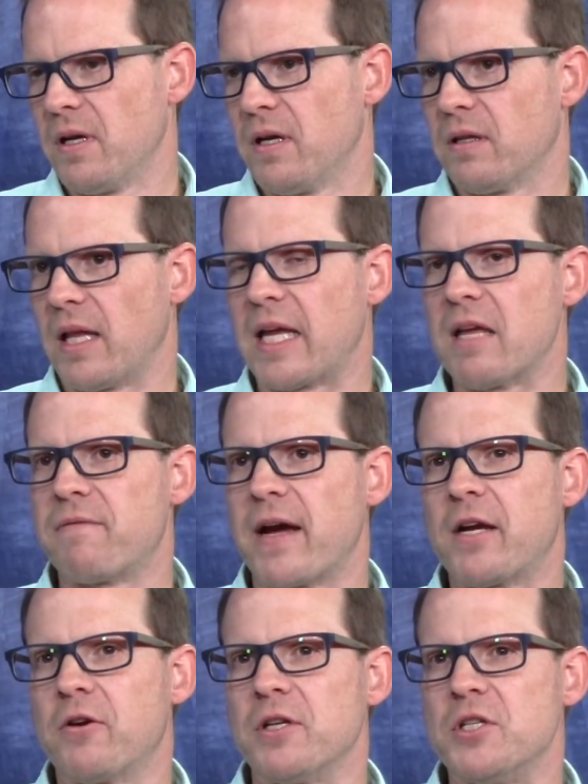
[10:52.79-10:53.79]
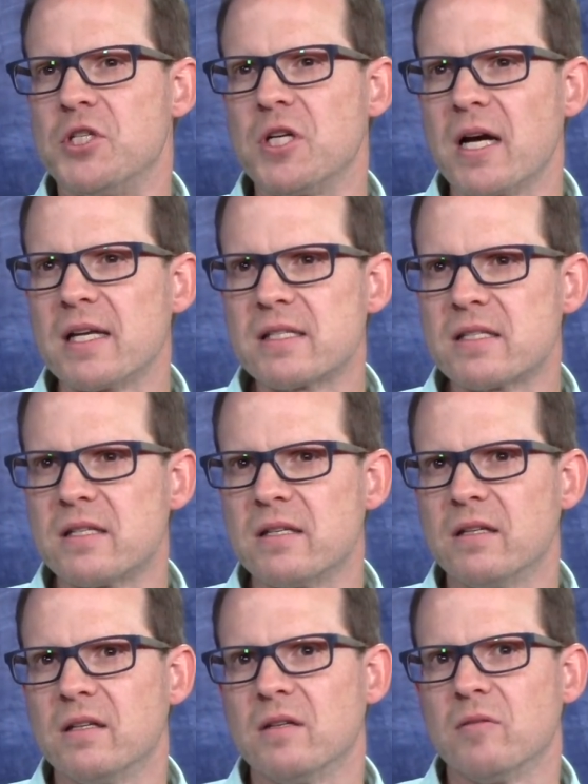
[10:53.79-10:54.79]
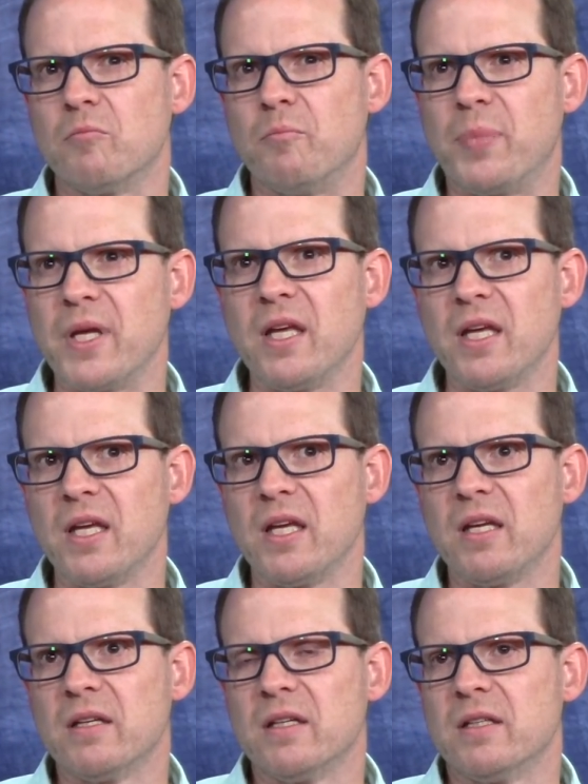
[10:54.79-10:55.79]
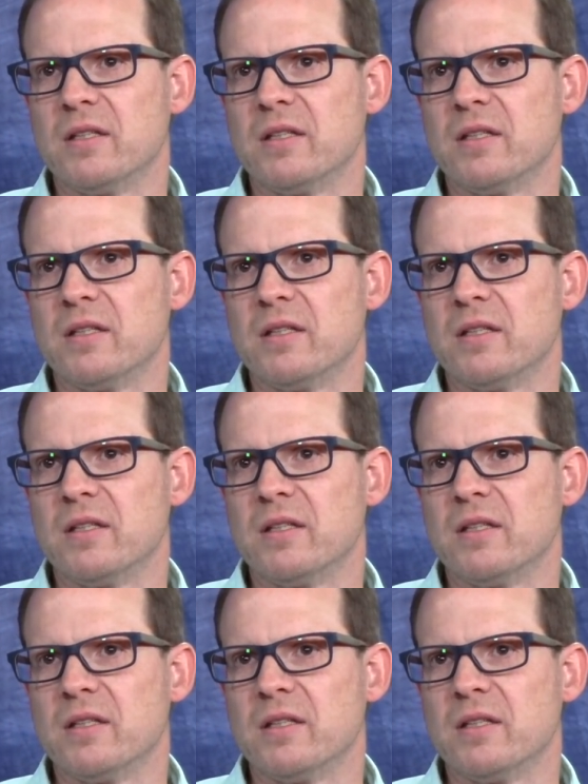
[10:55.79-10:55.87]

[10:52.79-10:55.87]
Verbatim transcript: Like if I could just be